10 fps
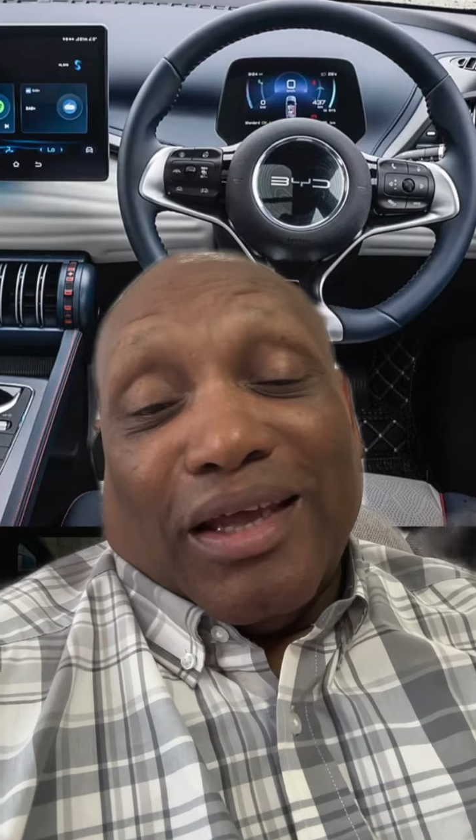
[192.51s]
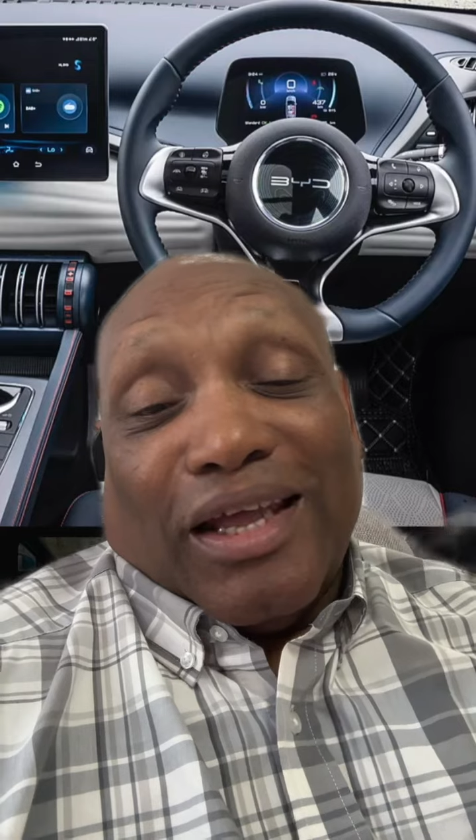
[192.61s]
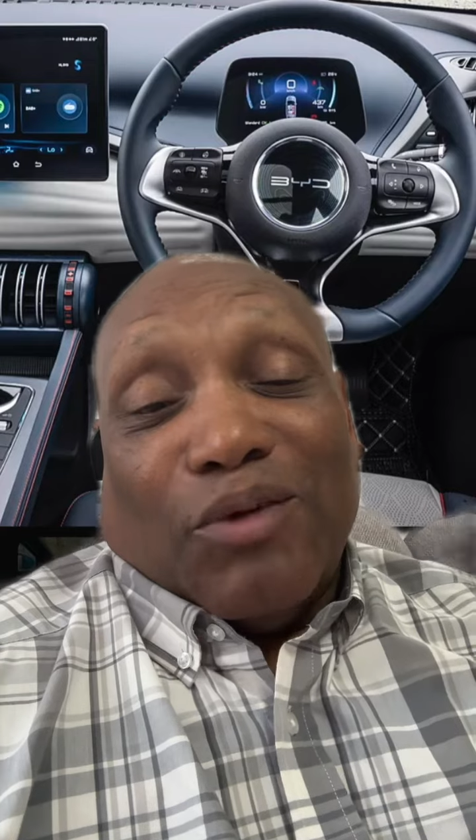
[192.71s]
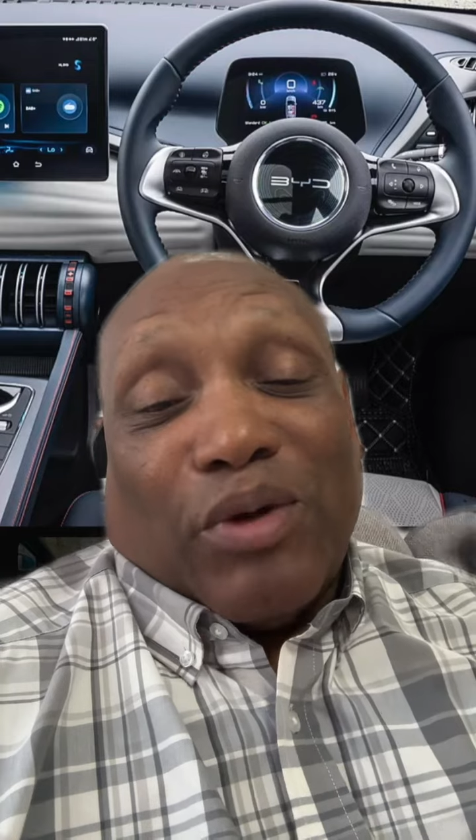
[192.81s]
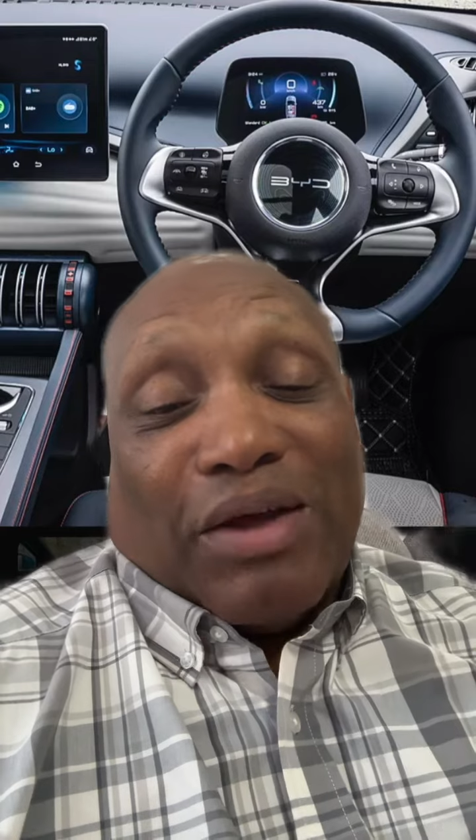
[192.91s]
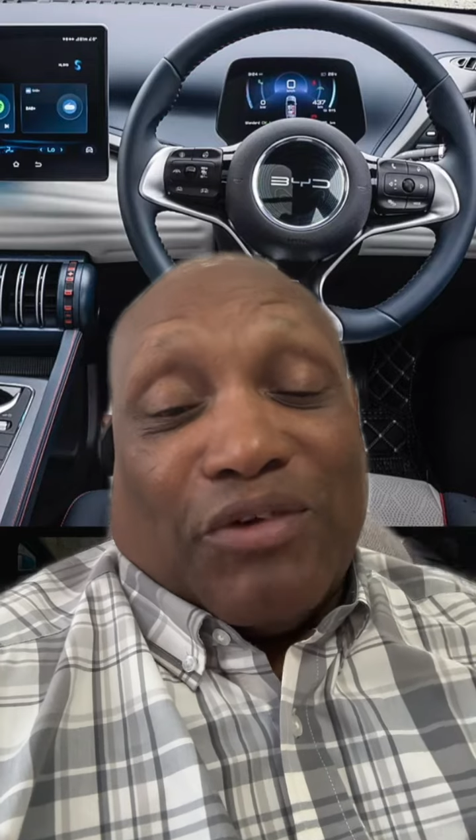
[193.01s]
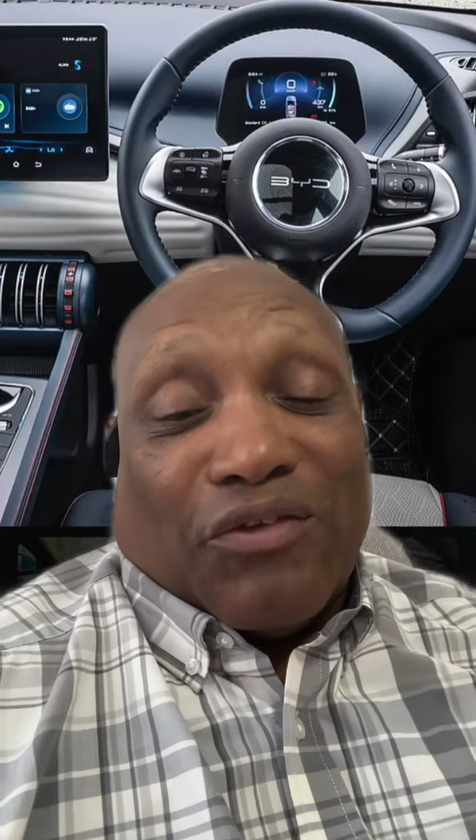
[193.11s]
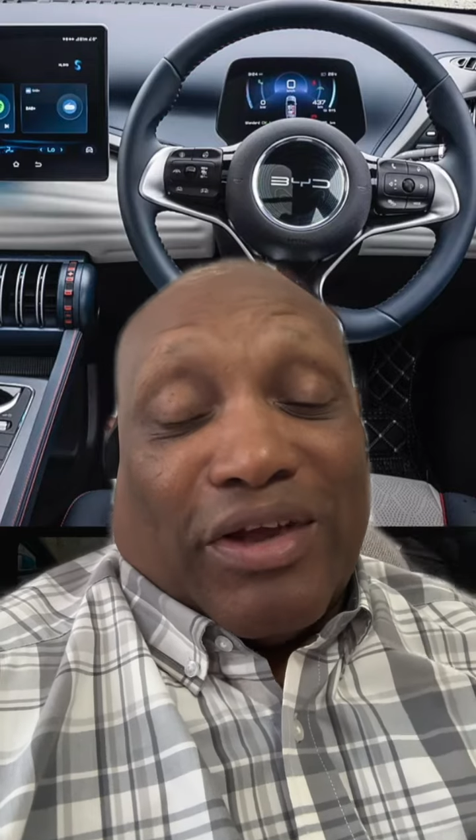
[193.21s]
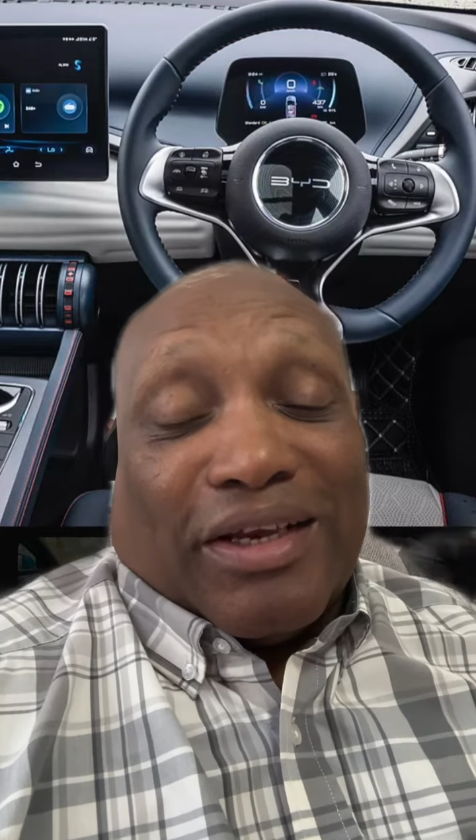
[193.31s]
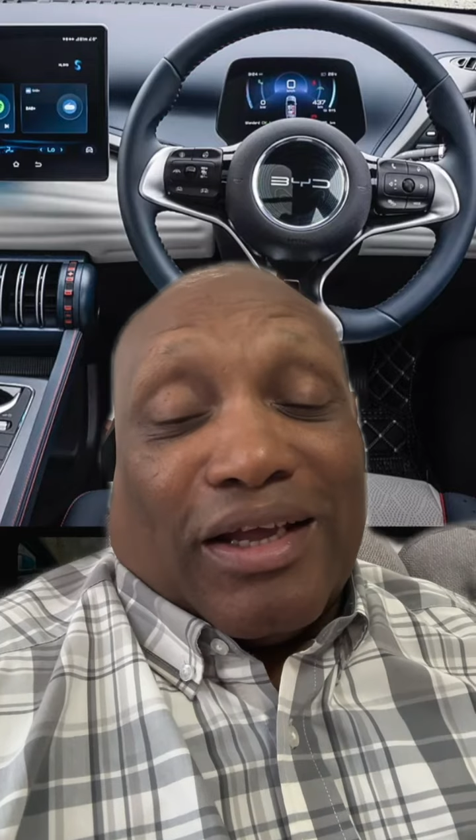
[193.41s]
Anyway, have a
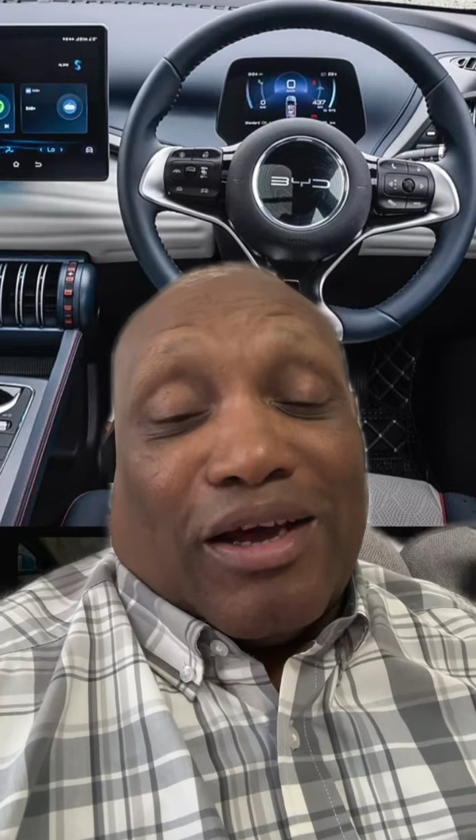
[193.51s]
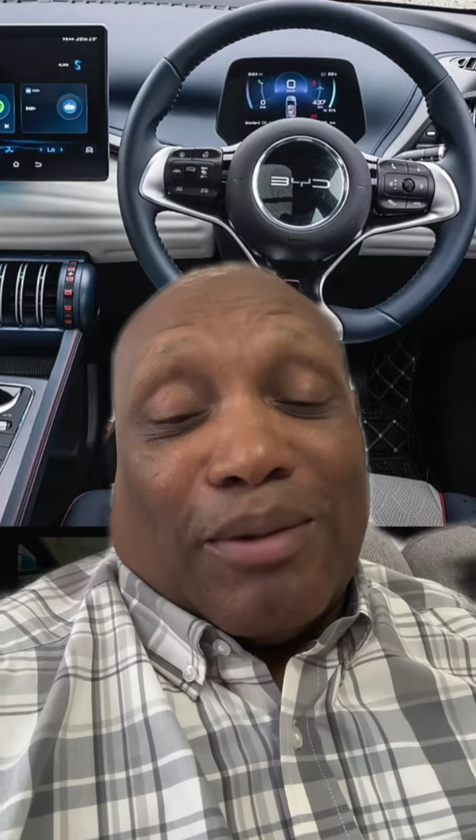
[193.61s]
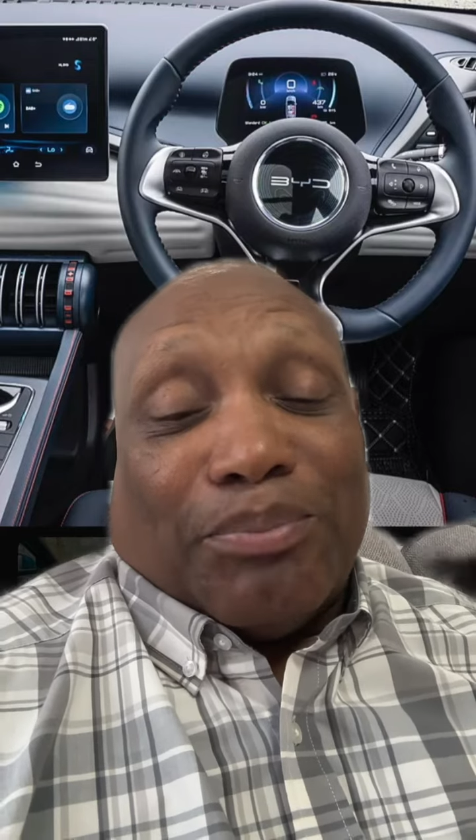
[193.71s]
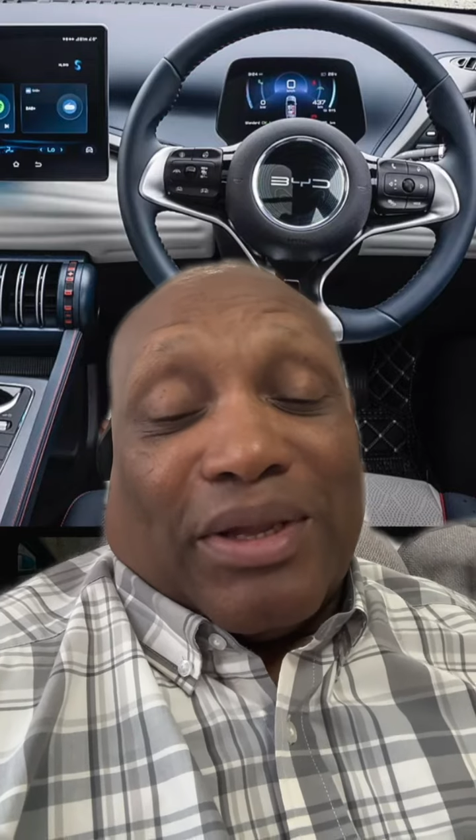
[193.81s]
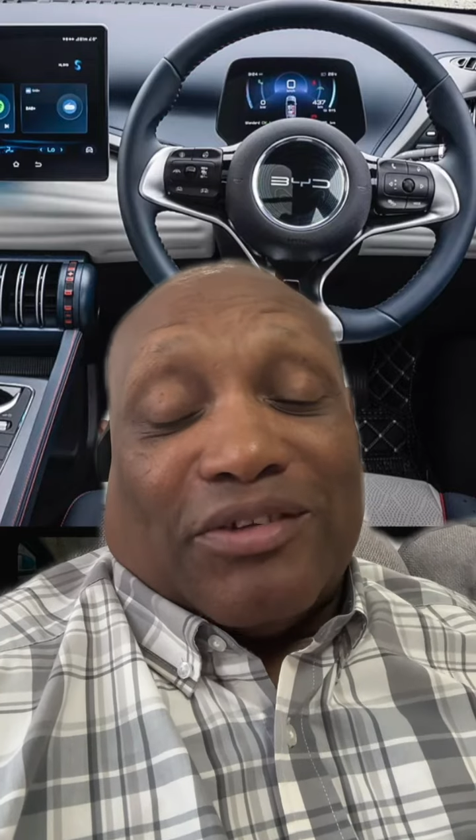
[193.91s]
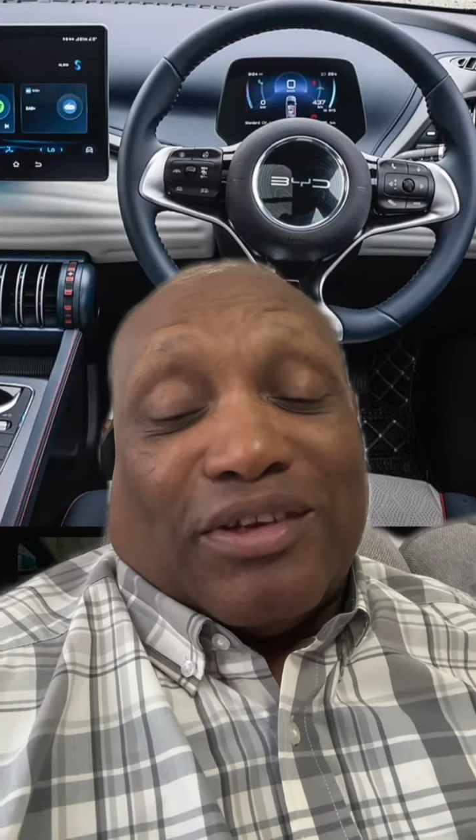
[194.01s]
great day. God bless,